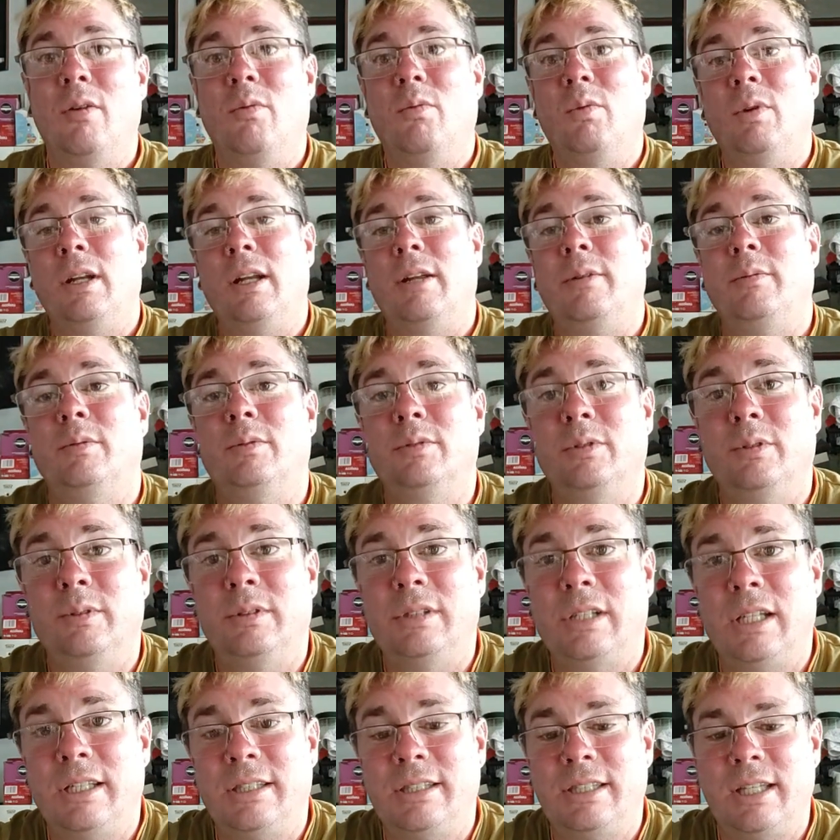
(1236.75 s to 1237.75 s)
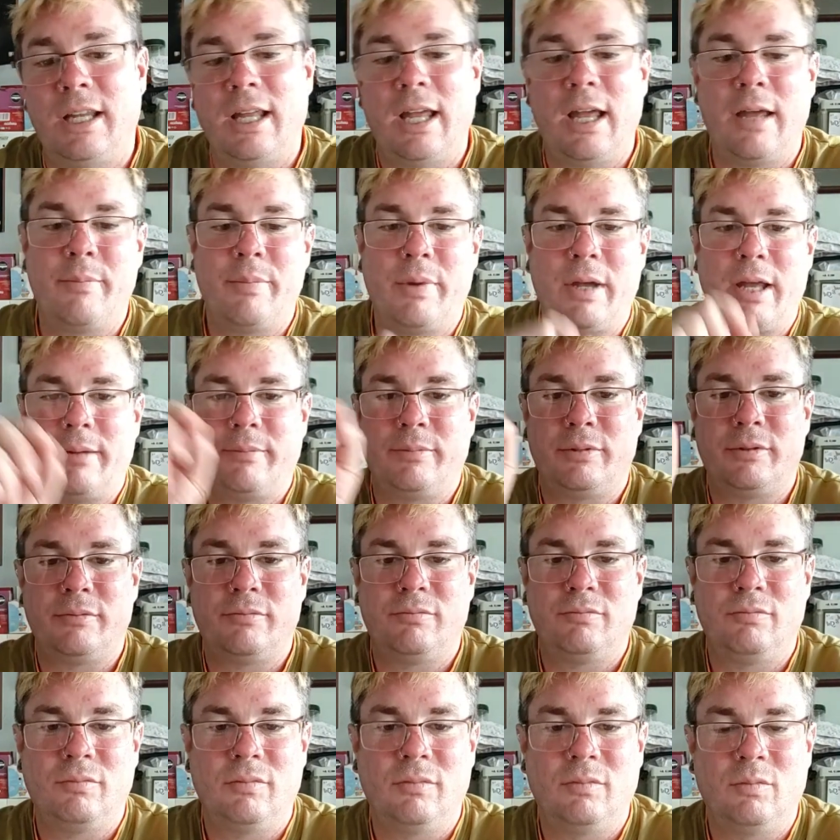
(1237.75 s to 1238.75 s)
What I will do is, like I say,
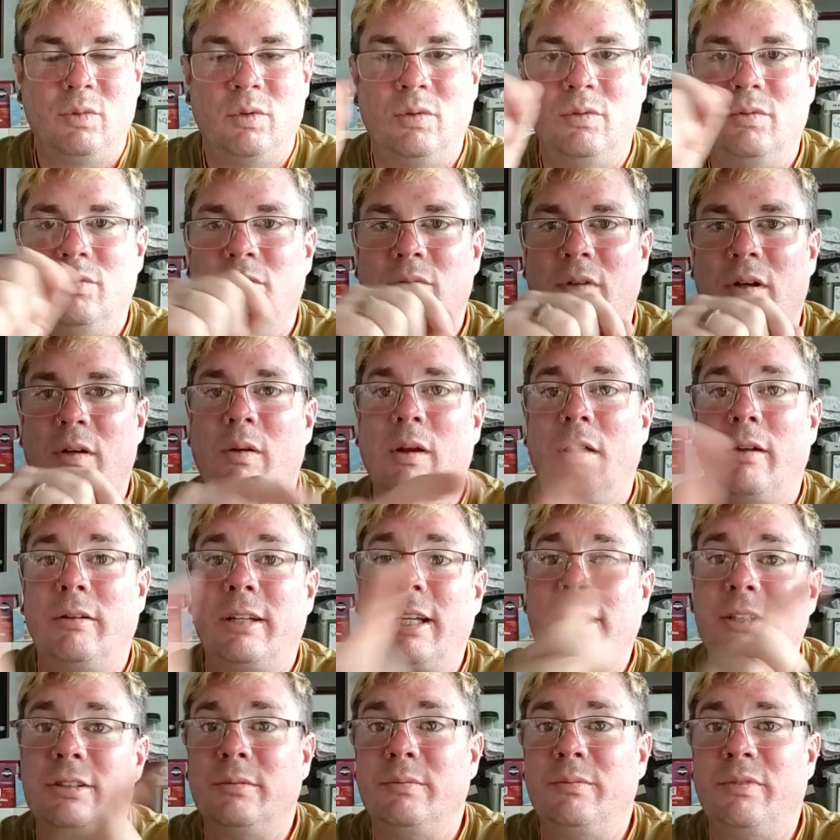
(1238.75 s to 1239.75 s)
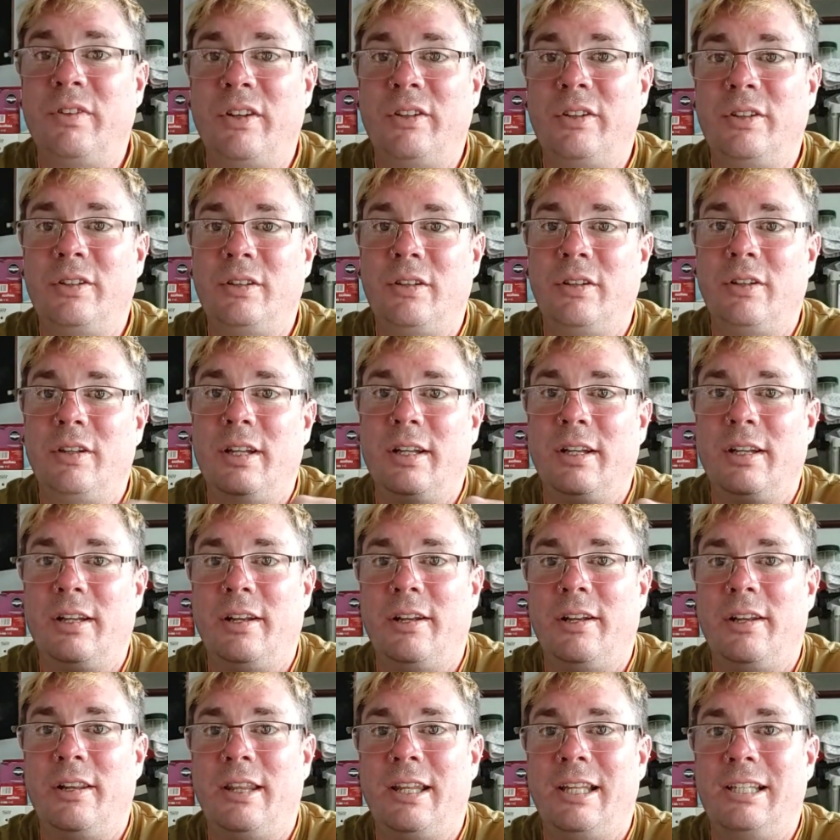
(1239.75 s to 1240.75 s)
I'll take some photos on the end
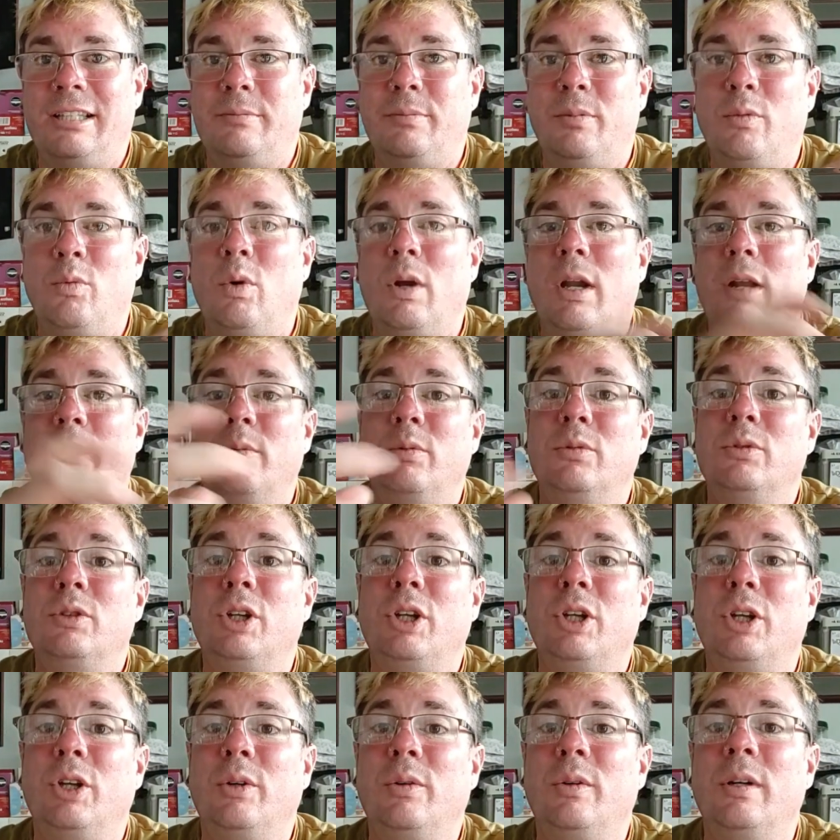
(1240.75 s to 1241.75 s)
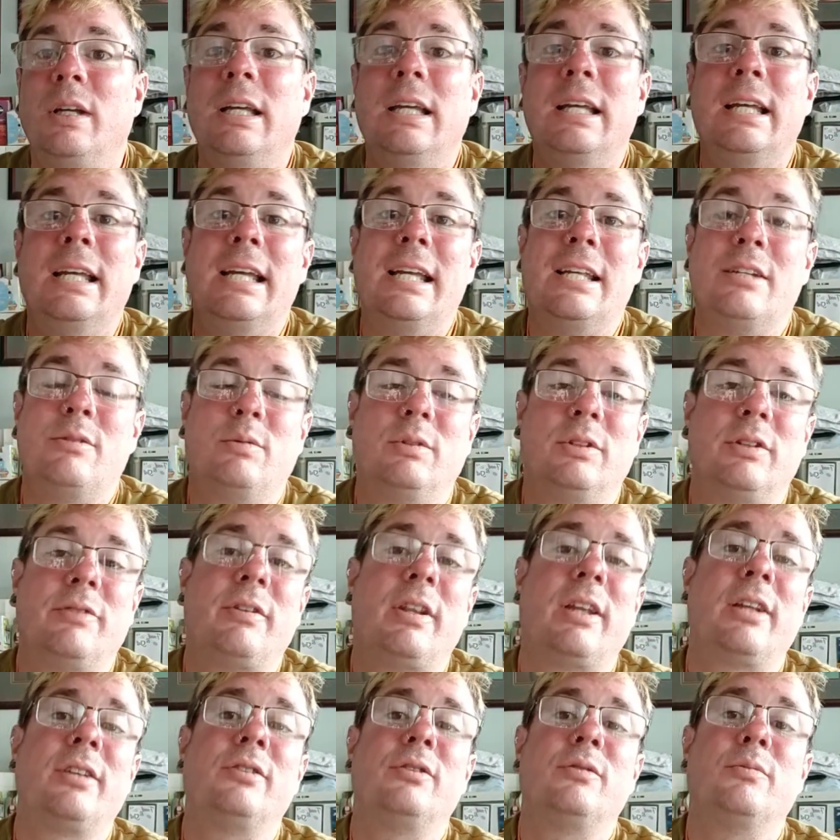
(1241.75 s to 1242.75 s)
of this. But what I will do is, once I've
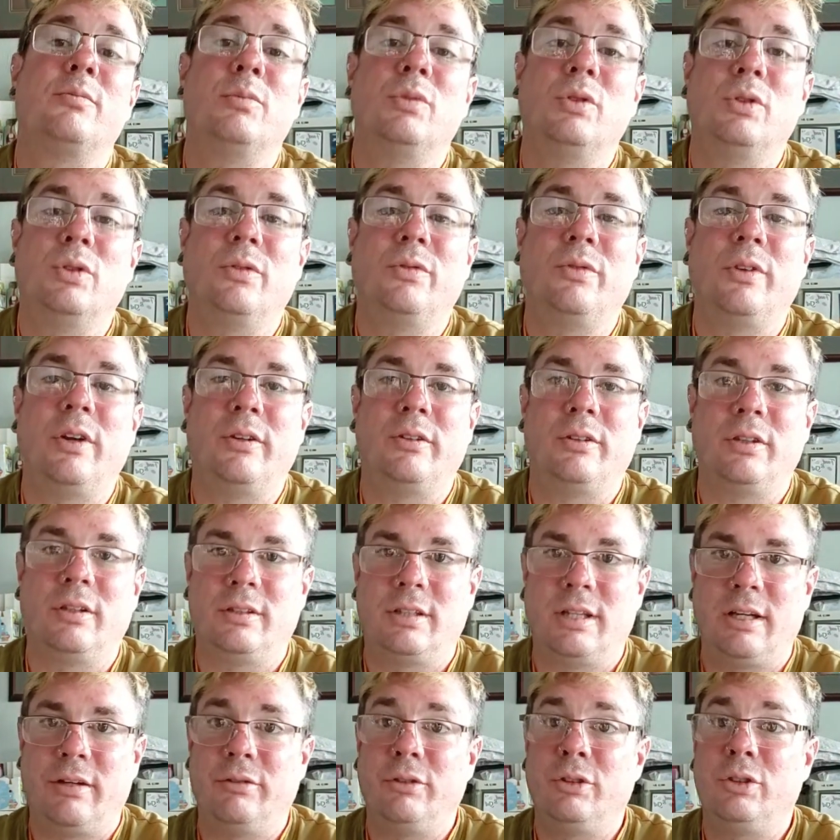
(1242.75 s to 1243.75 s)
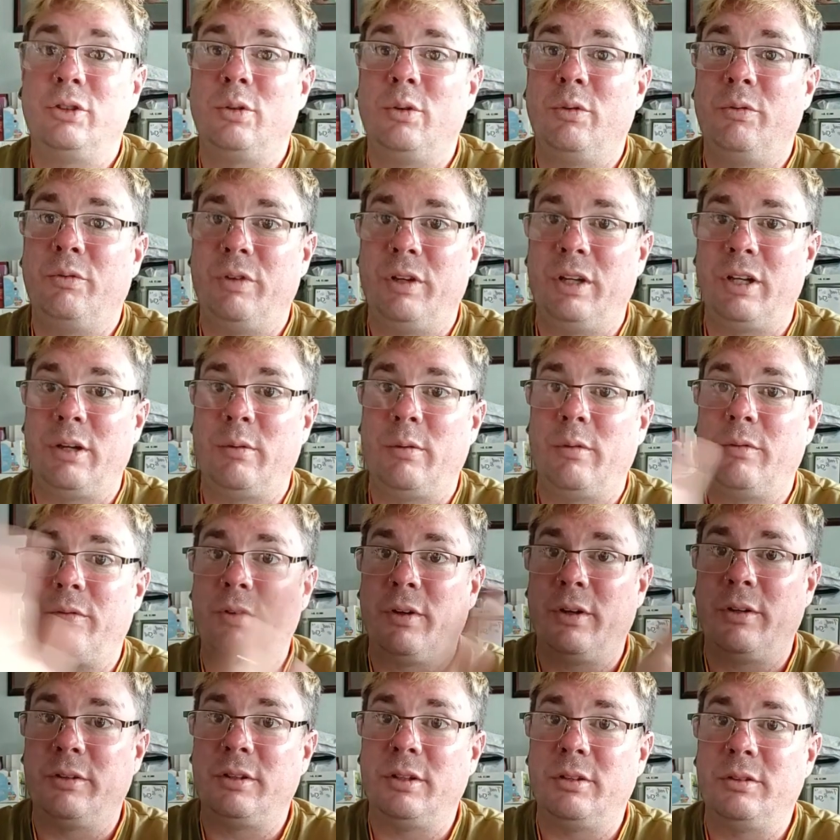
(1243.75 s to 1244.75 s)
taken some more photos, I'll just do a video of
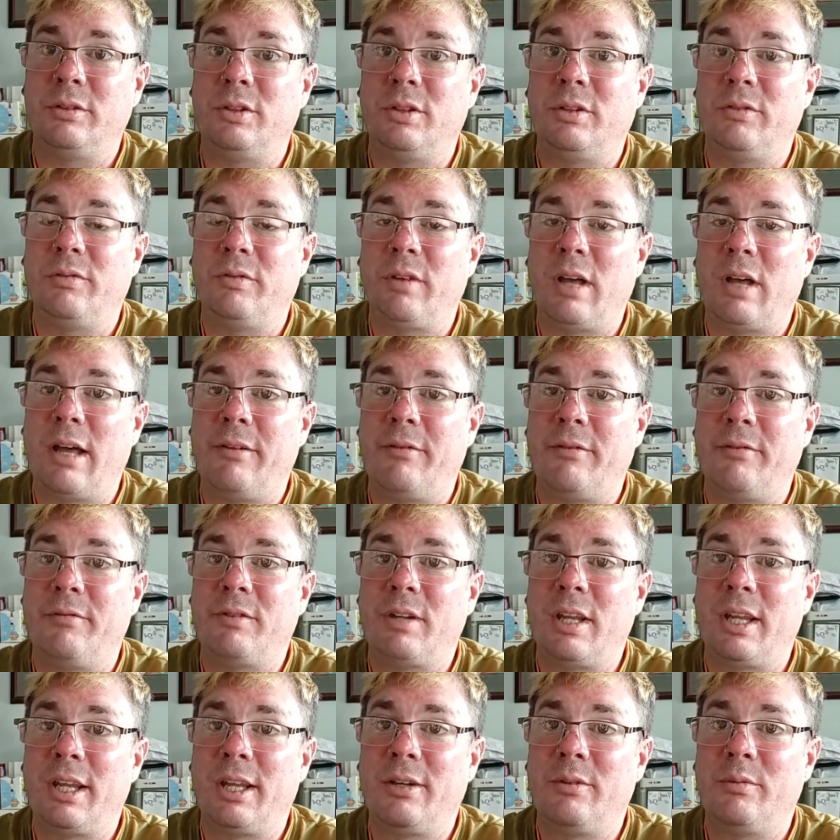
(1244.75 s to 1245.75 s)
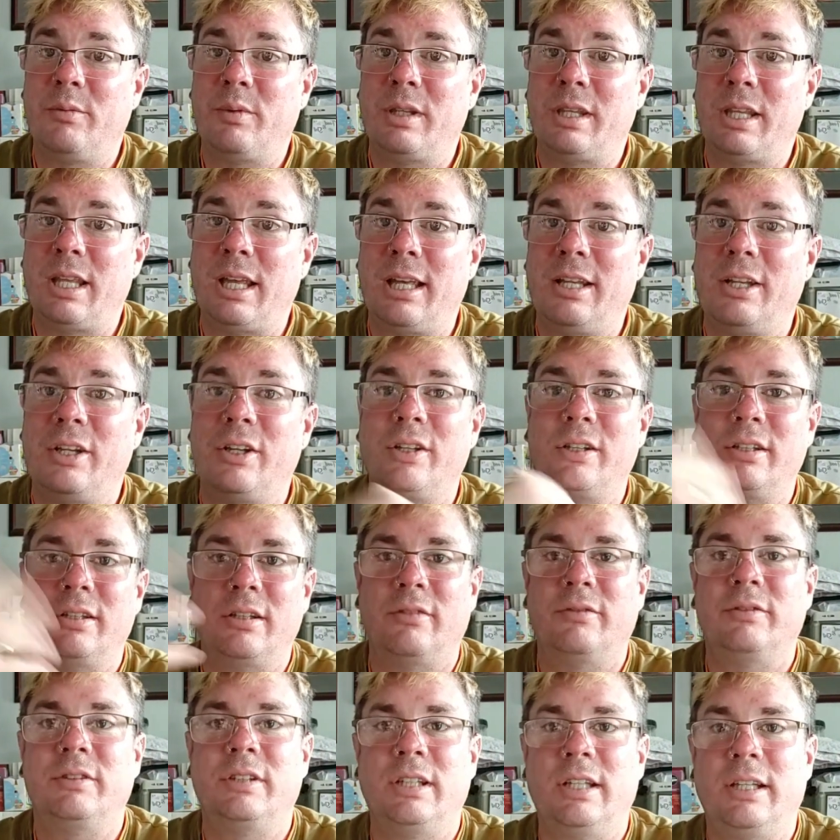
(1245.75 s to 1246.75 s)
photos that I've taken with it, and you can
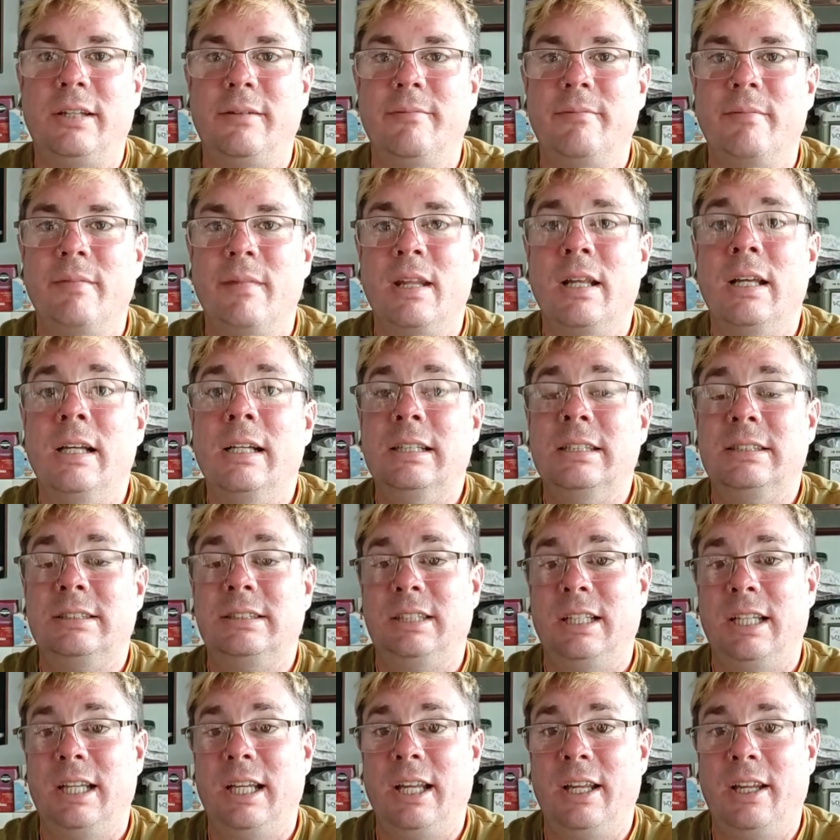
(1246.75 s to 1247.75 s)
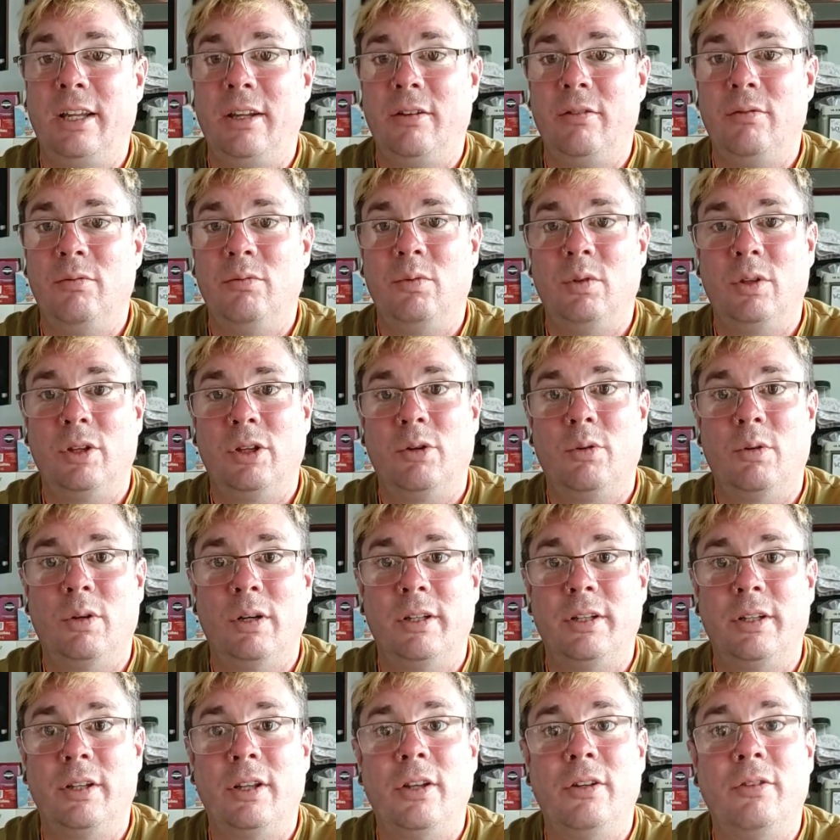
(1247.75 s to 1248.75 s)
obviously see what the
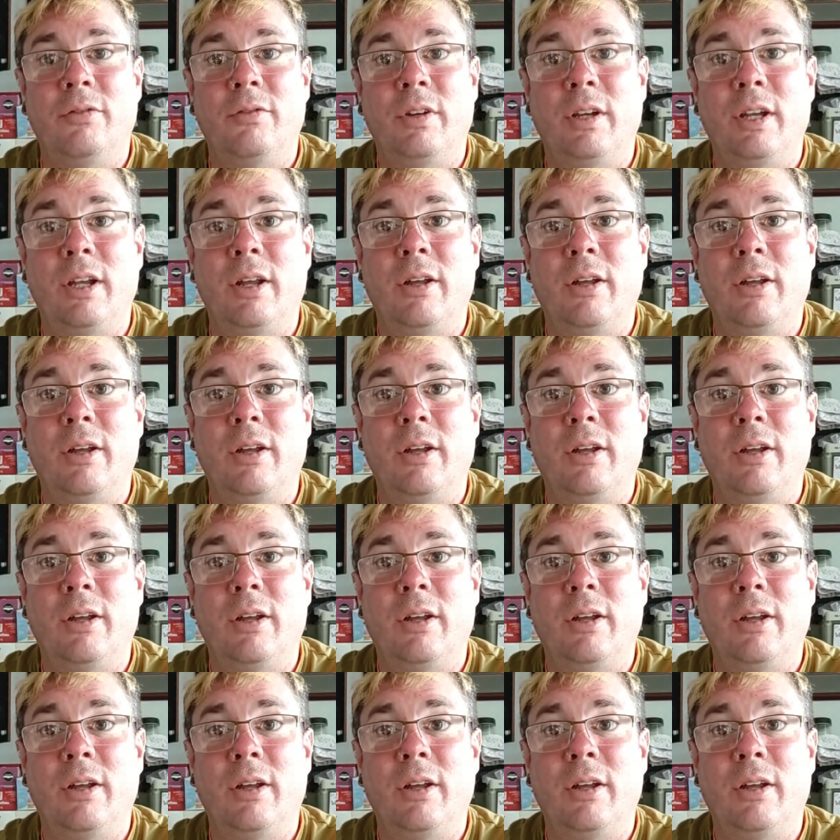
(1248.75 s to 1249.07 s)
quality of those